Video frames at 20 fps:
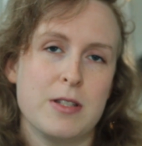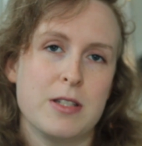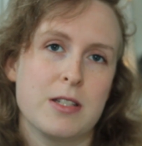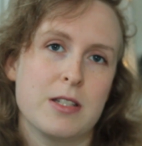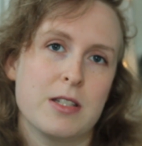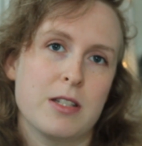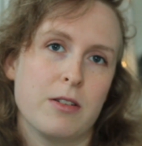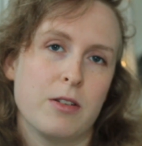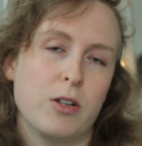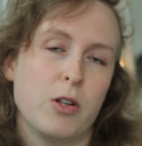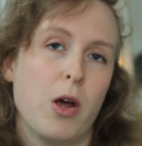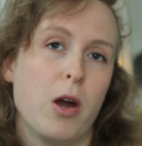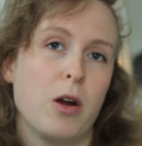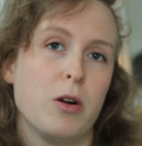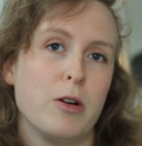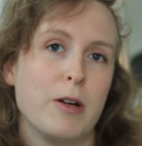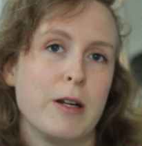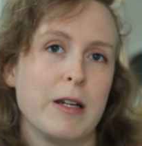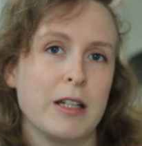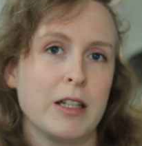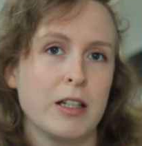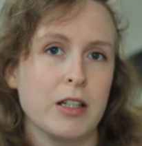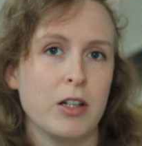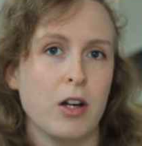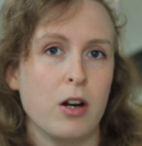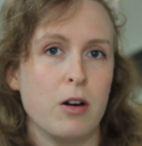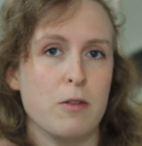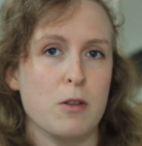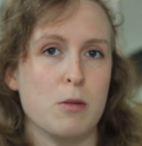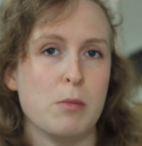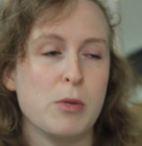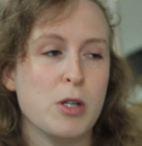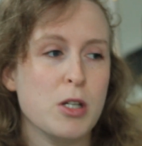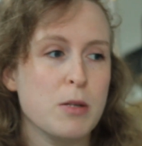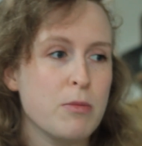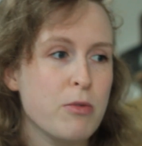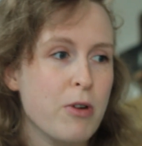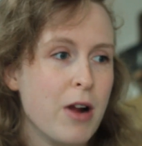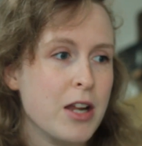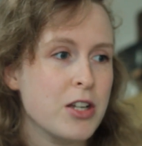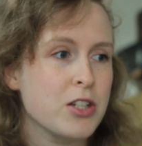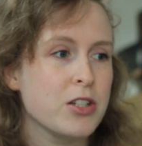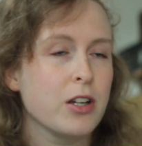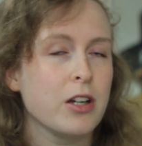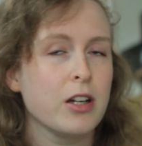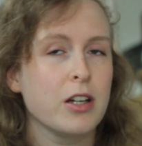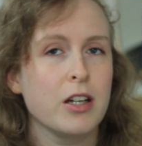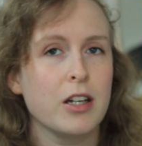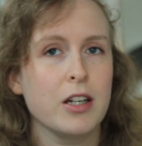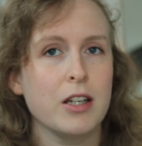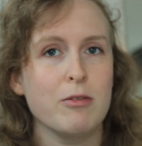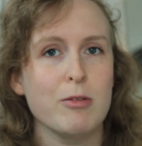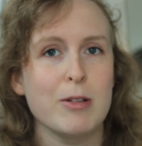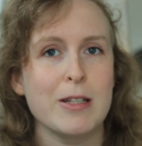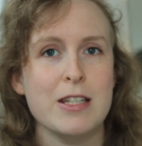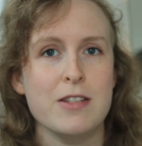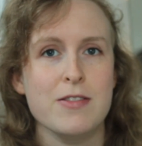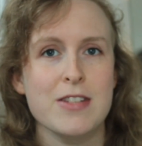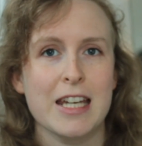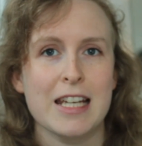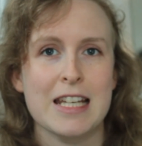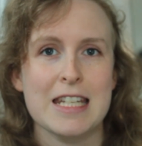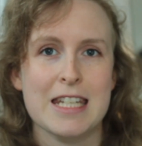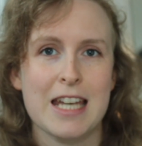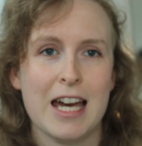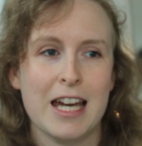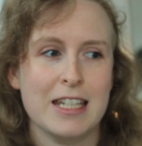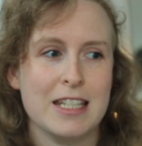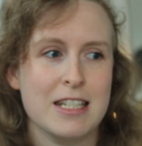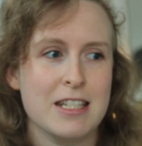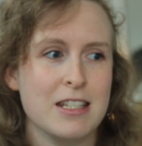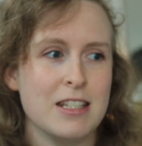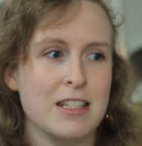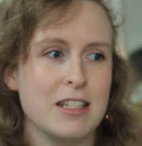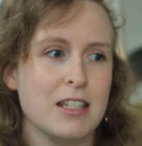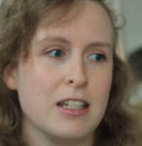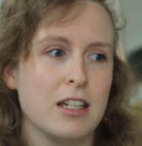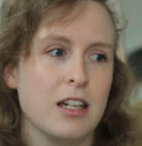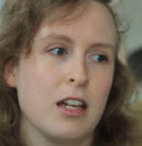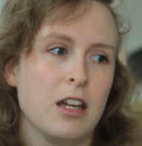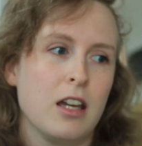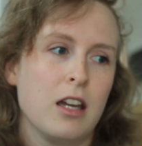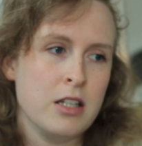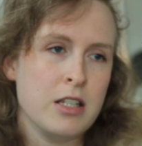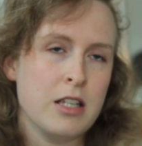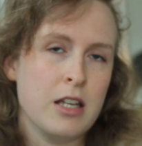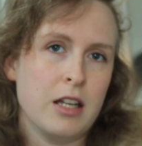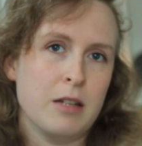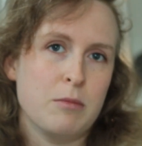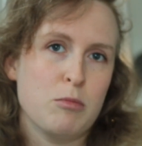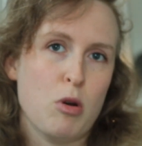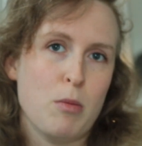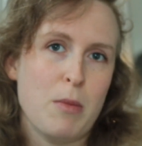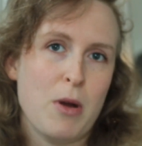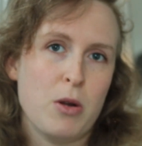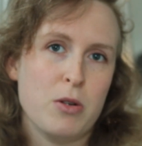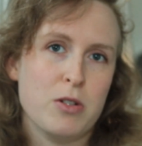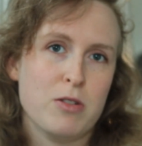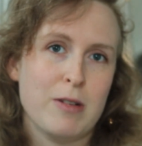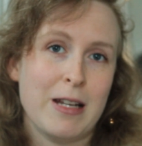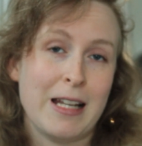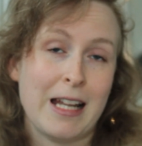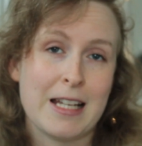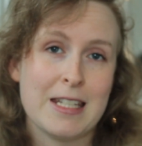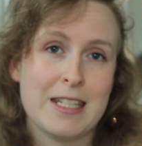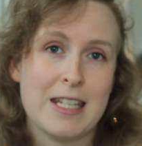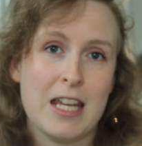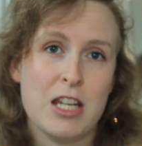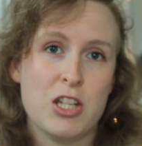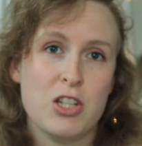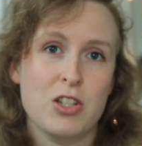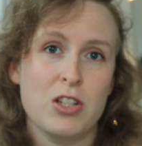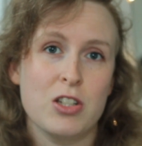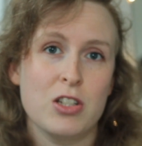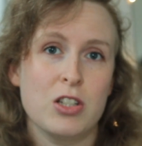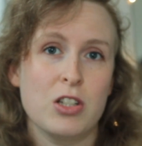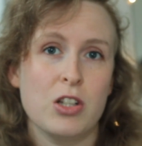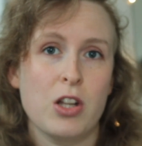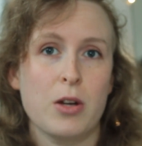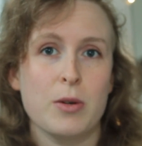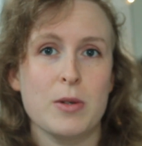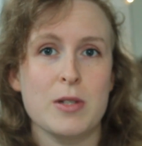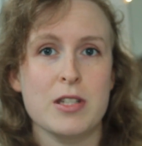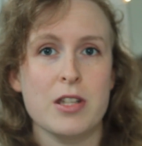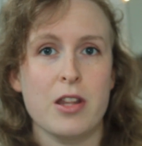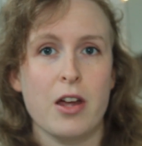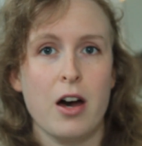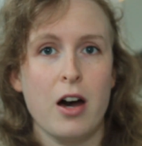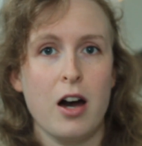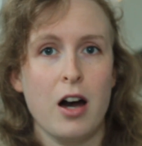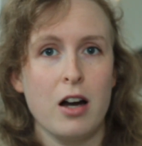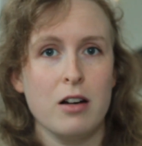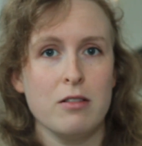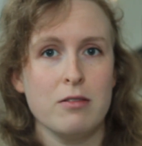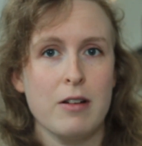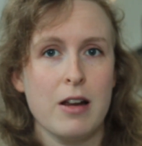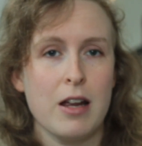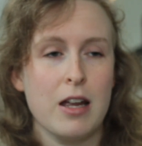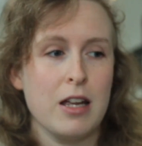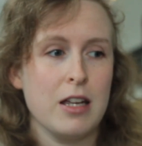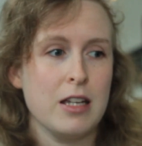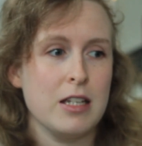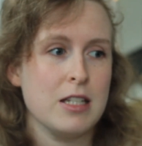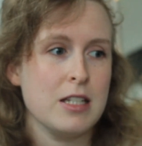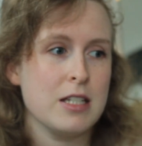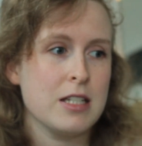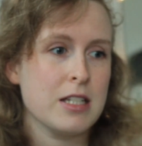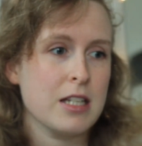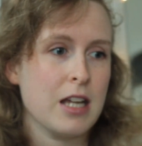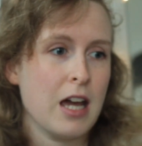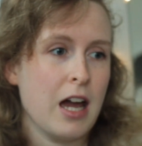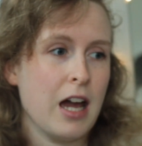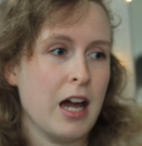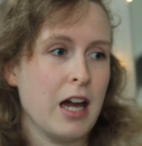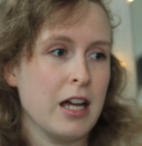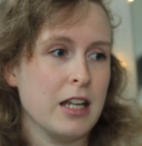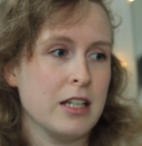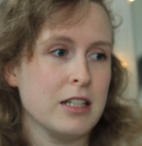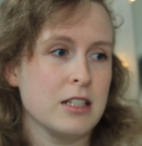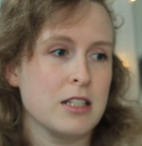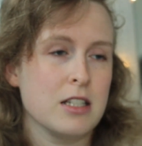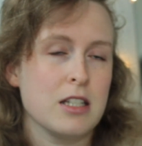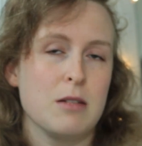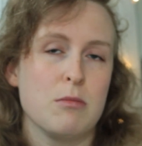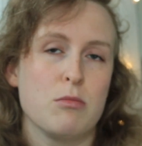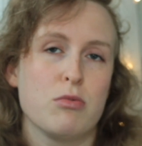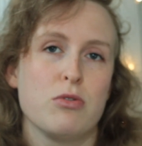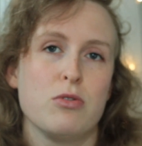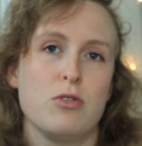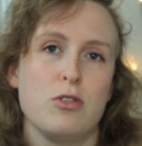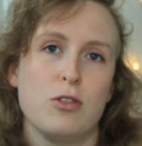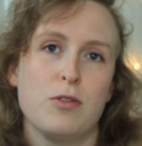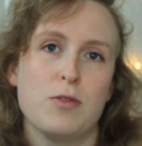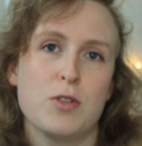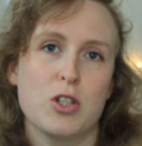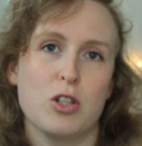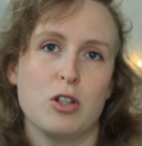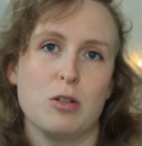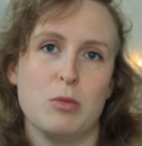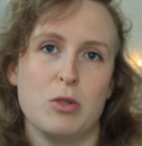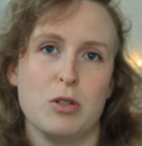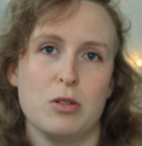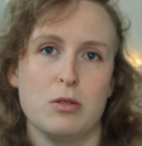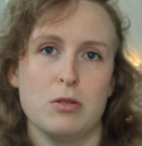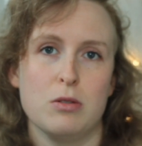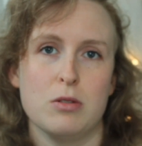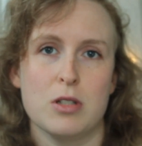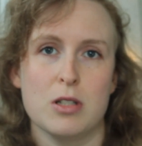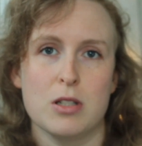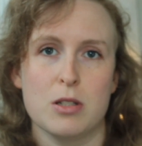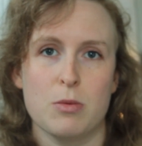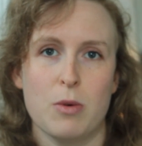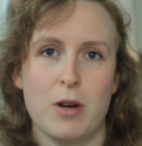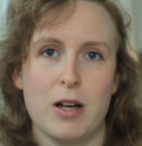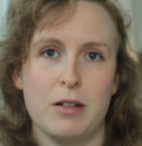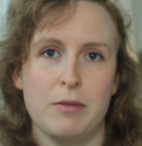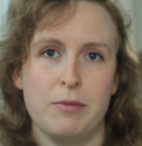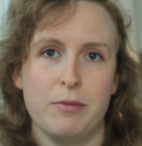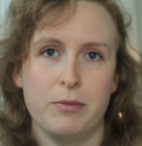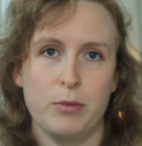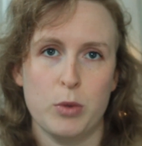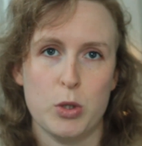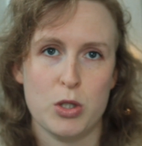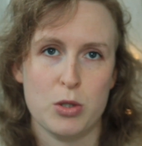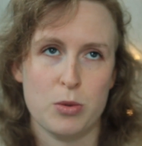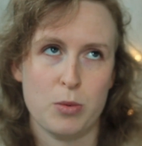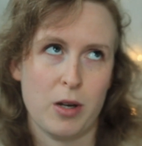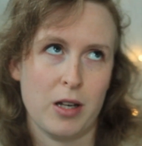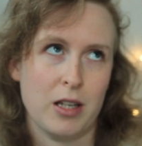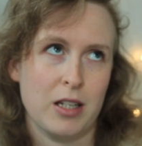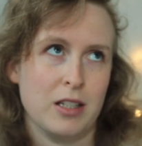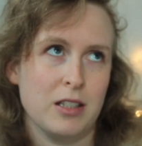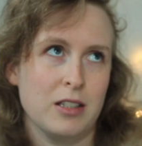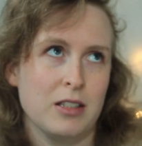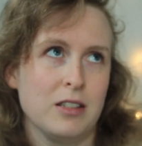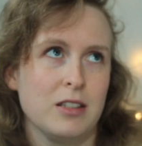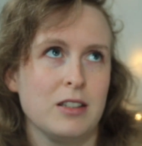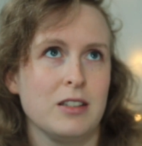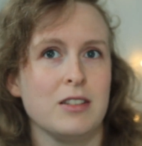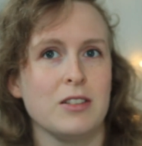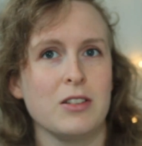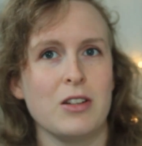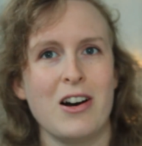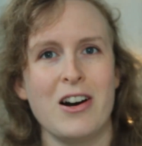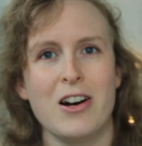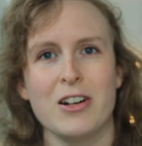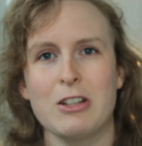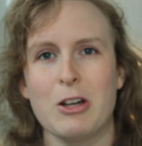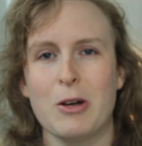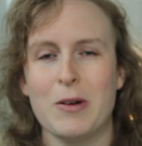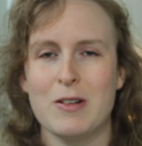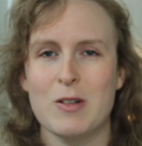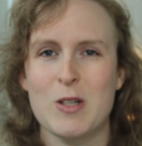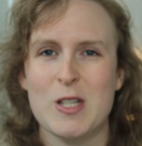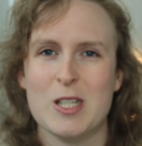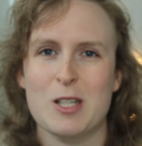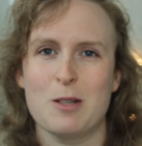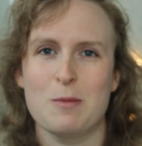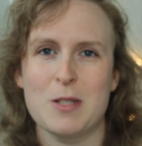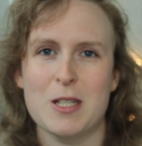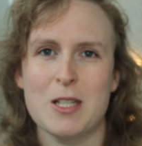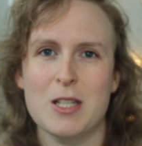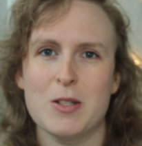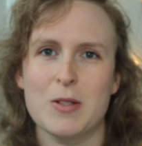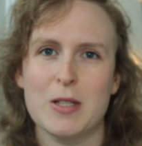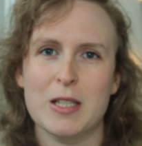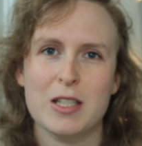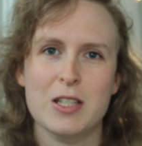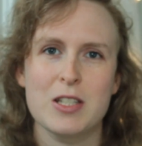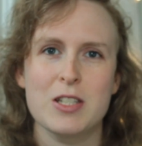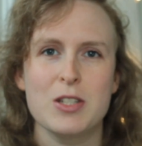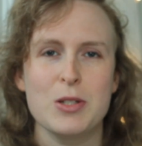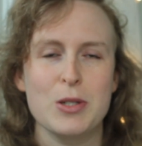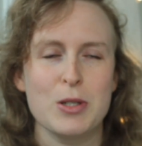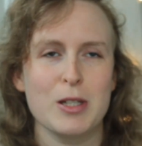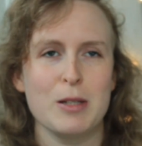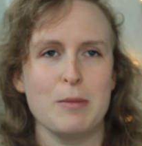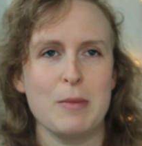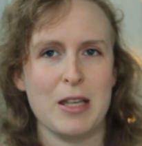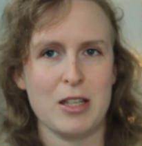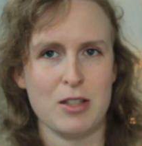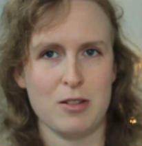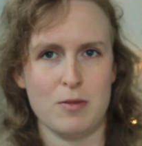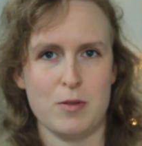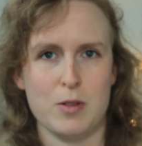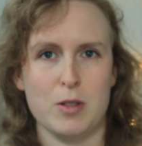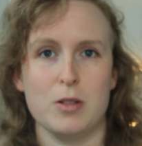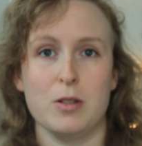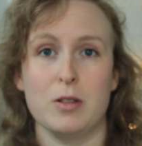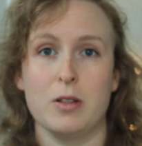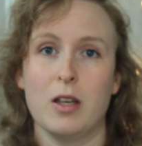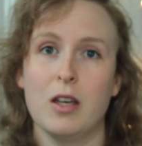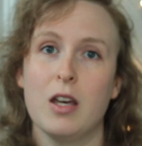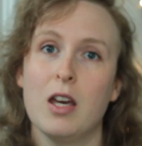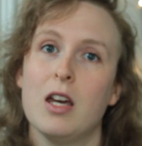is lowering of the blood pressure, it relieves anxiety, promotes relaxation, lowers the heart rate, and improves your mood as well, which is why heart coherence comes into it, because you can make it feel